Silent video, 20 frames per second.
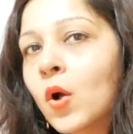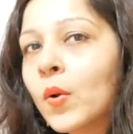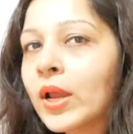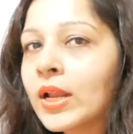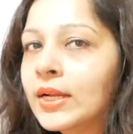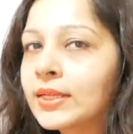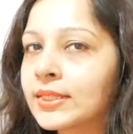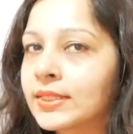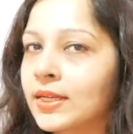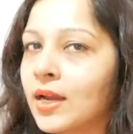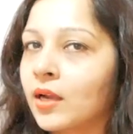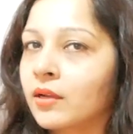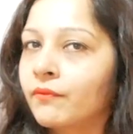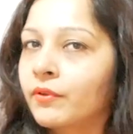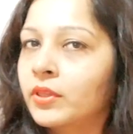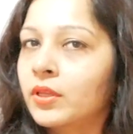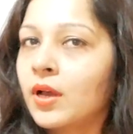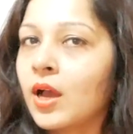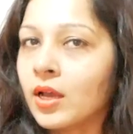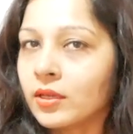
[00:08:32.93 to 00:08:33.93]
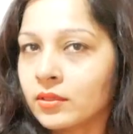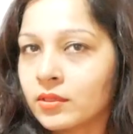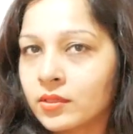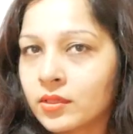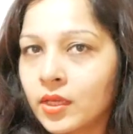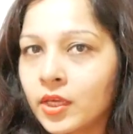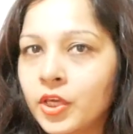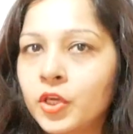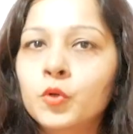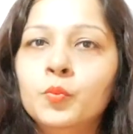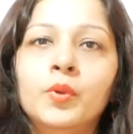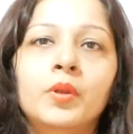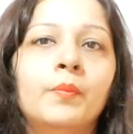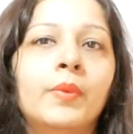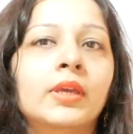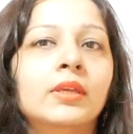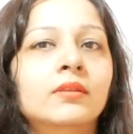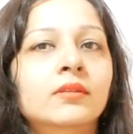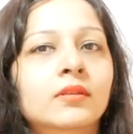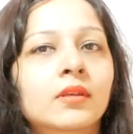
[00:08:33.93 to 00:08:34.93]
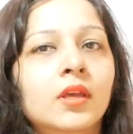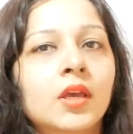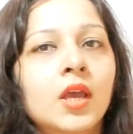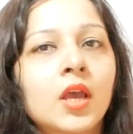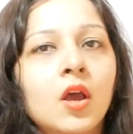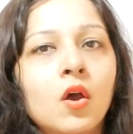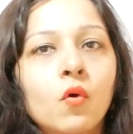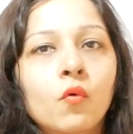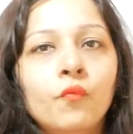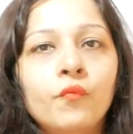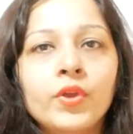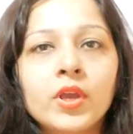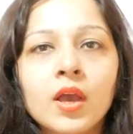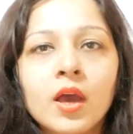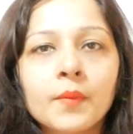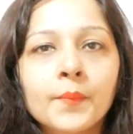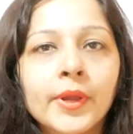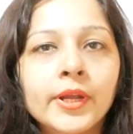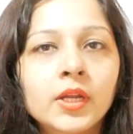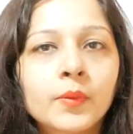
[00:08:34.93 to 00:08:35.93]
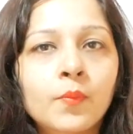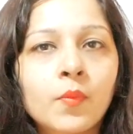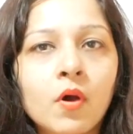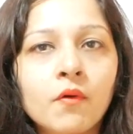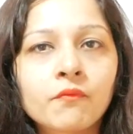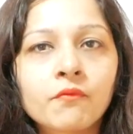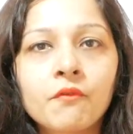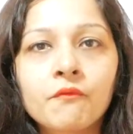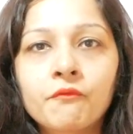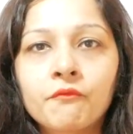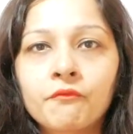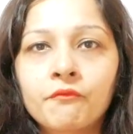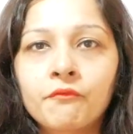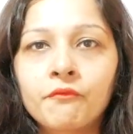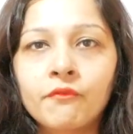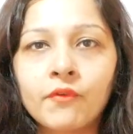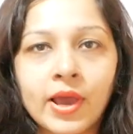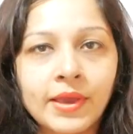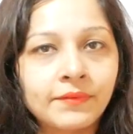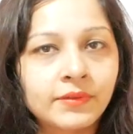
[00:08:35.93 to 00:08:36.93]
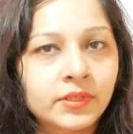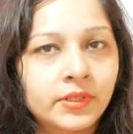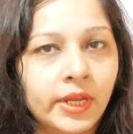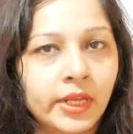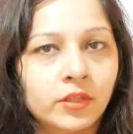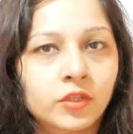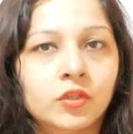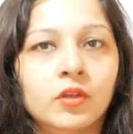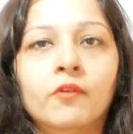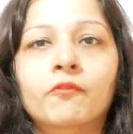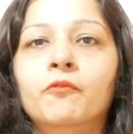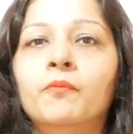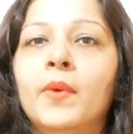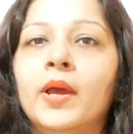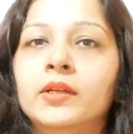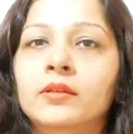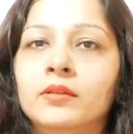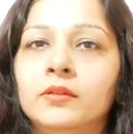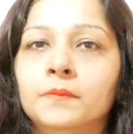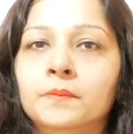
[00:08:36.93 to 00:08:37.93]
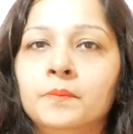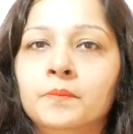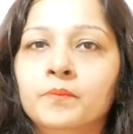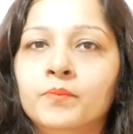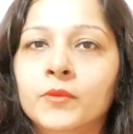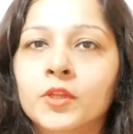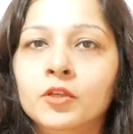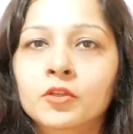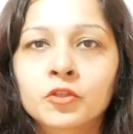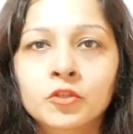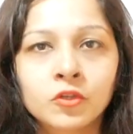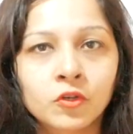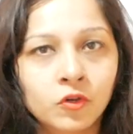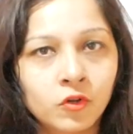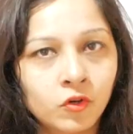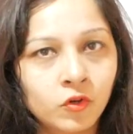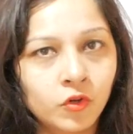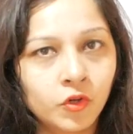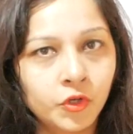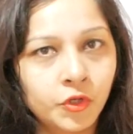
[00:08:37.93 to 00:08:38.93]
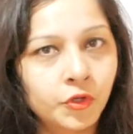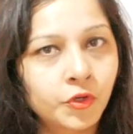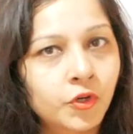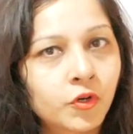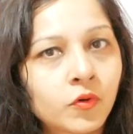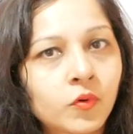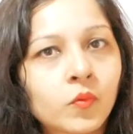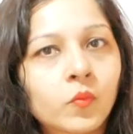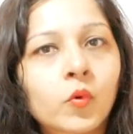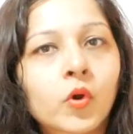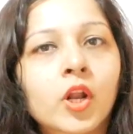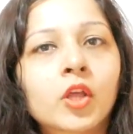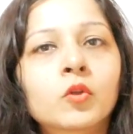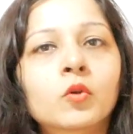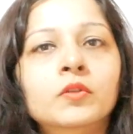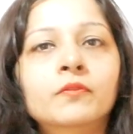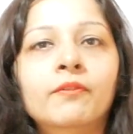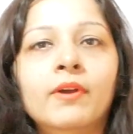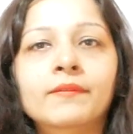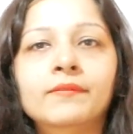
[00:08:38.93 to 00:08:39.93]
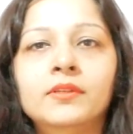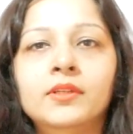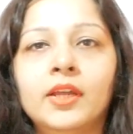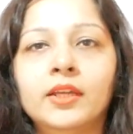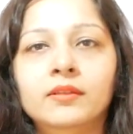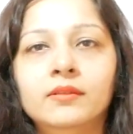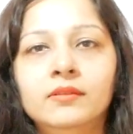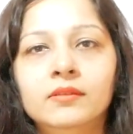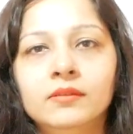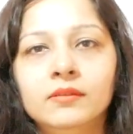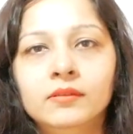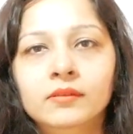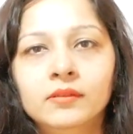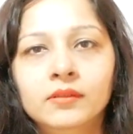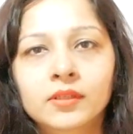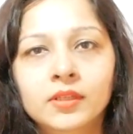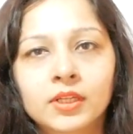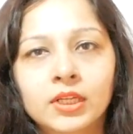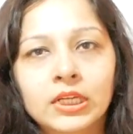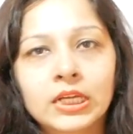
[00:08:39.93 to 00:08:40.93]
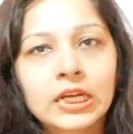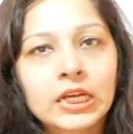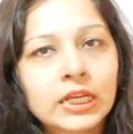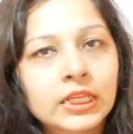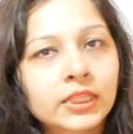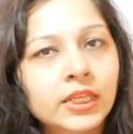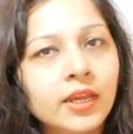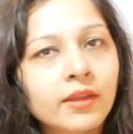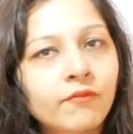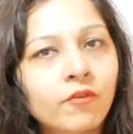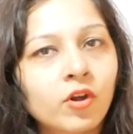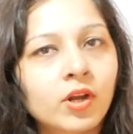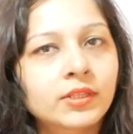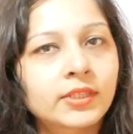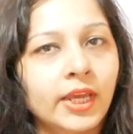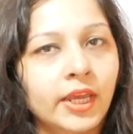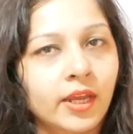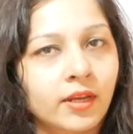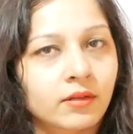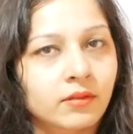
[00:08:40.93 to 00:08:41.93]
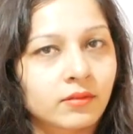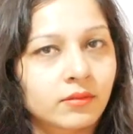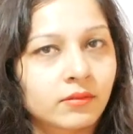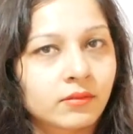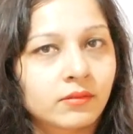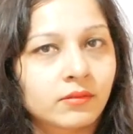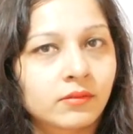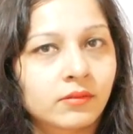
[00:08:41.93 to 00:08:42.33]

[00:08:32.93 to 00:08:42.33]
Okay, let's start with us, human beings. We are made up of 5 states of matter. So do you know what are those 5 states? Think for a second.